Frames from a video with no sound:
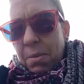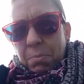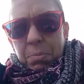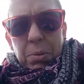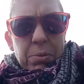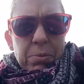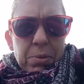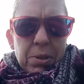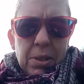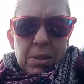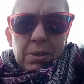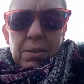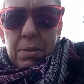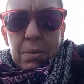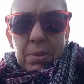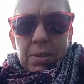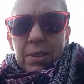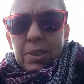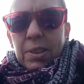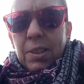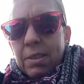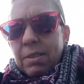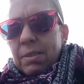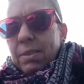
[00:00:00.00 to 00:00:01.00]
be rude
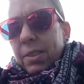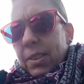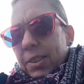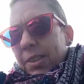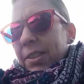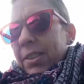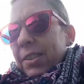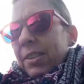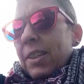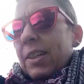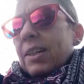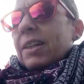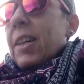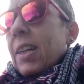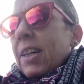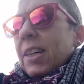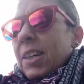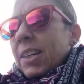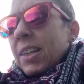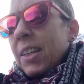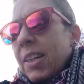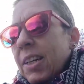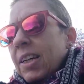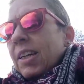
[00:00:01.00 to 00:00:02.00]
not to do that.
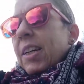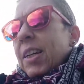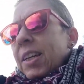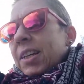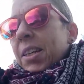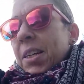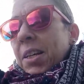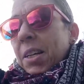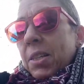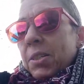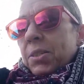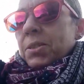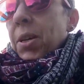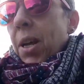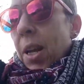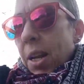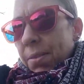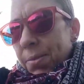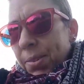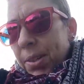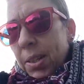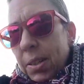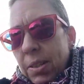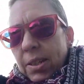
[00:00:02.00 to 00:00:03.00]
So I'll
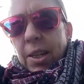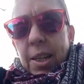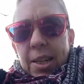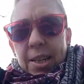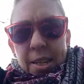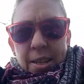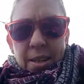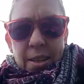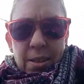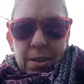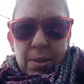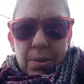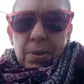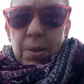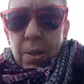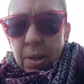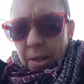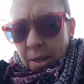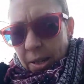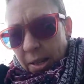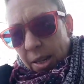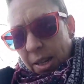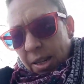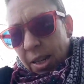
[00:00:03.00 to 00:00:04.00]
have a looky-loo.
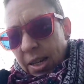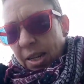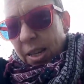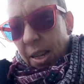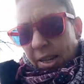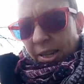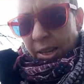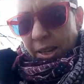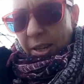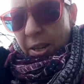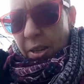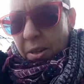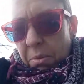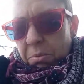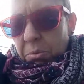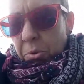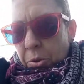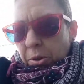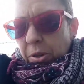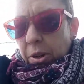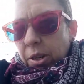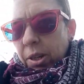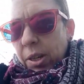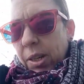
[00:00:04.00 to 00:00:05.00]

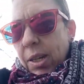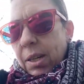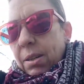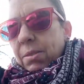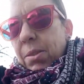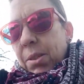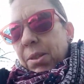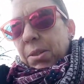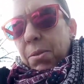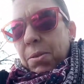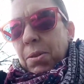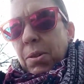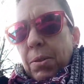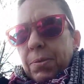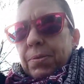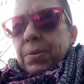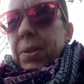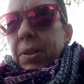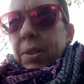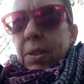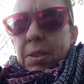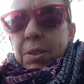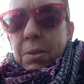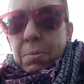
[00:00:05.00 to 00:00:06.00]
Trying out new
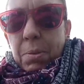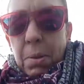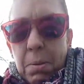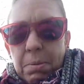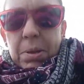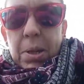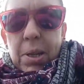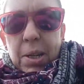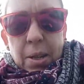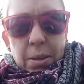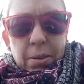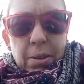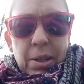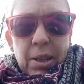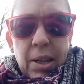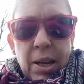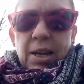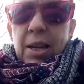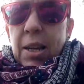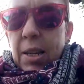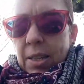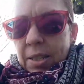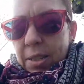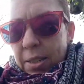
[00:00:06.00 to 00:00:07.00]
coffees, because where we're going
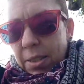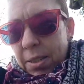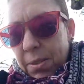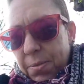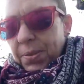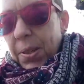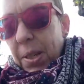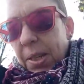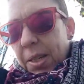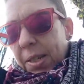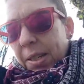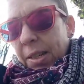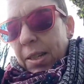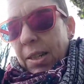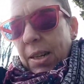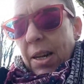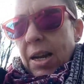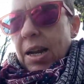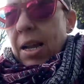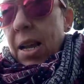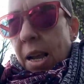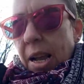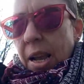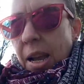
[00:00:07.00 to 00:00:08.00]
is vegan
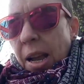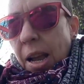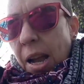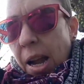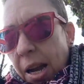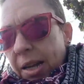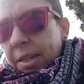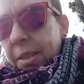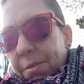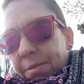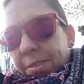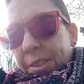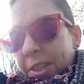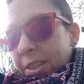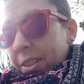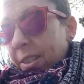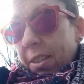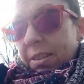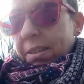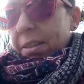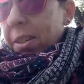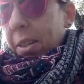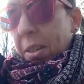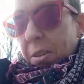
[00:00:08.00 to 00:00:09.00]
and I just
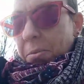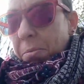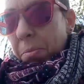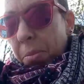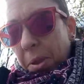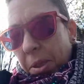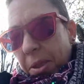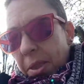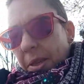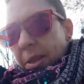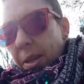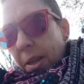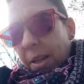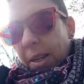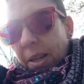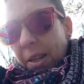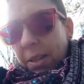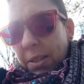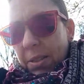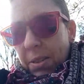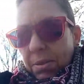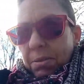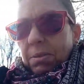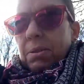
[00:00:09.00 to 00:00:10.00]
can't get on with the
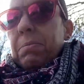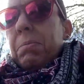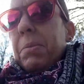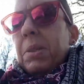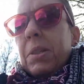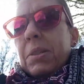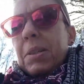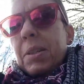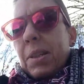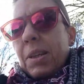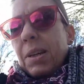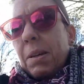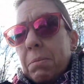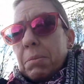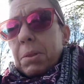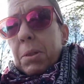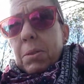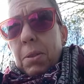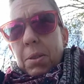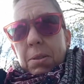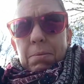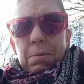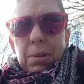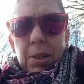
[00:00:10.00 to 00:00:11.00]
soy milk and that. I'm
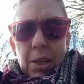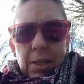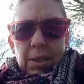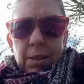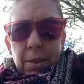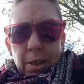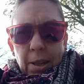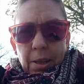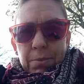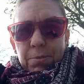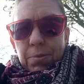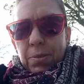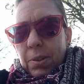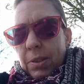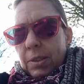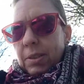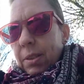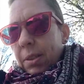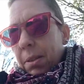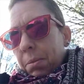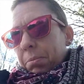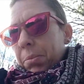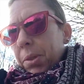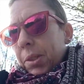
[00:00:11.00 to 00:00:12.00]
used to really like fully
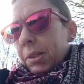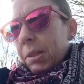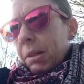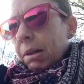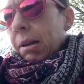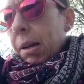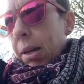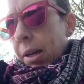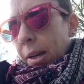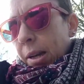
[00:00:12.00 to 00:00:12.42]
skim milk